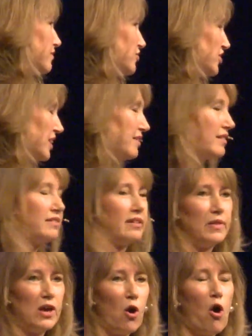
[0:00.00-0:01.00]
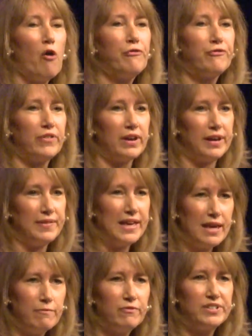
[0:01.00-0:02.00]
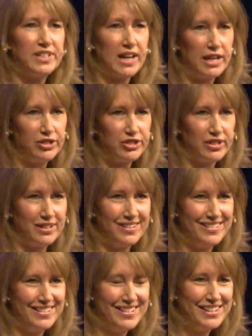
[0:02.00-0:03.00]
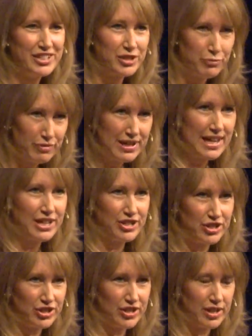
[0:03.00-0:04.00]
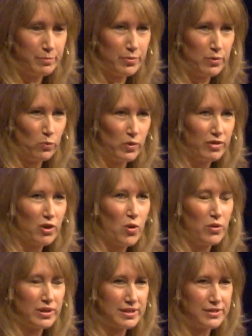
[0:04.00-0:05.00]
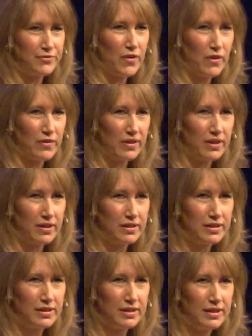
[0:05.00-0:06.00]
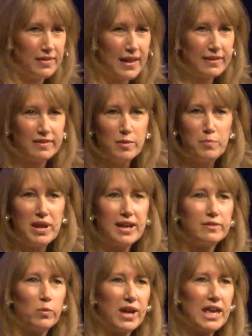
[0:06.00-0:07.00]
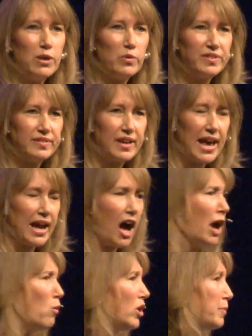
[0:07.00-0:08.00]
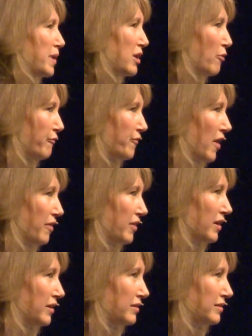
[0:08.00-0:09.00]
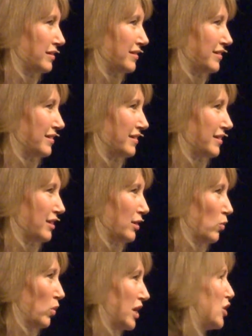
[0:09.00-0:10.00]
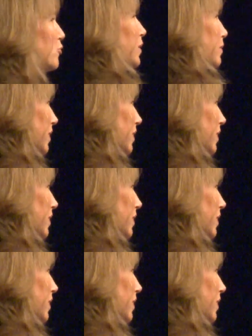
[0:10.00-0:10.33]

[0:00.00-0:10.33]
of Jesus and the offer and the invitation to relationship with God as Father. That's the place where he was saying, I want to be your father. Will you be